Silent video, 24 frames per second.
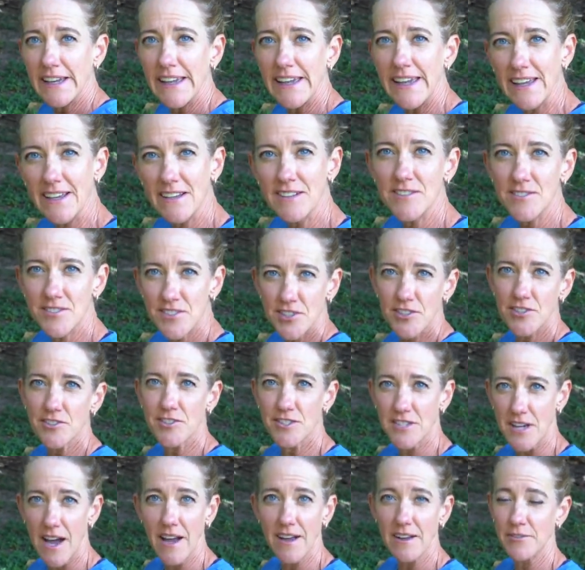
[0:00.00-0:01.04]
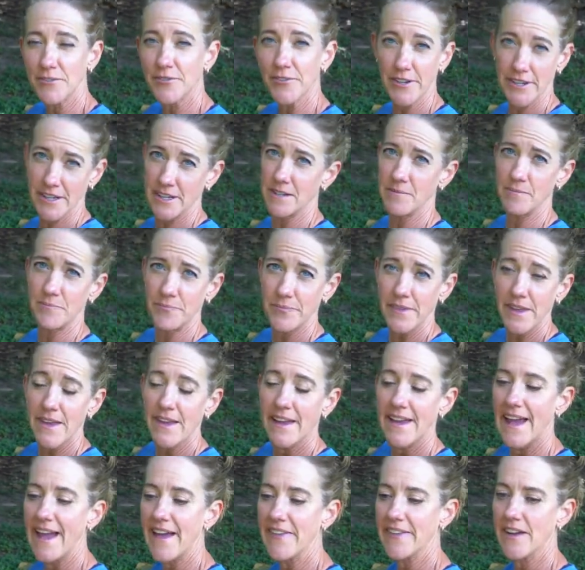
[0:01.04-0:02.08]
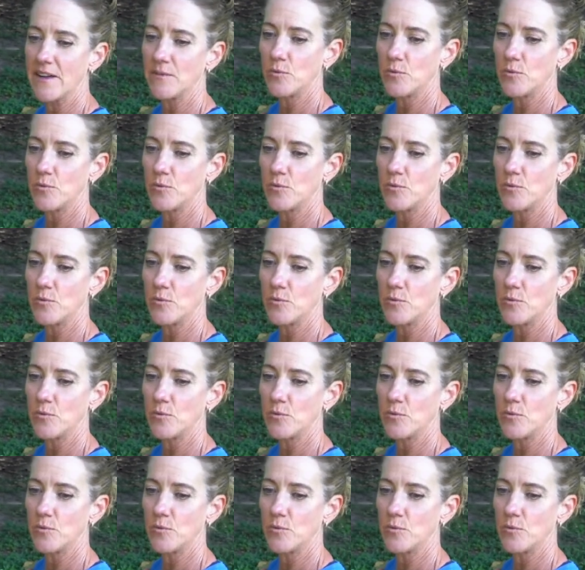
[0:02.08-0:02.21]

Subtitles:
into your diaphragm, and then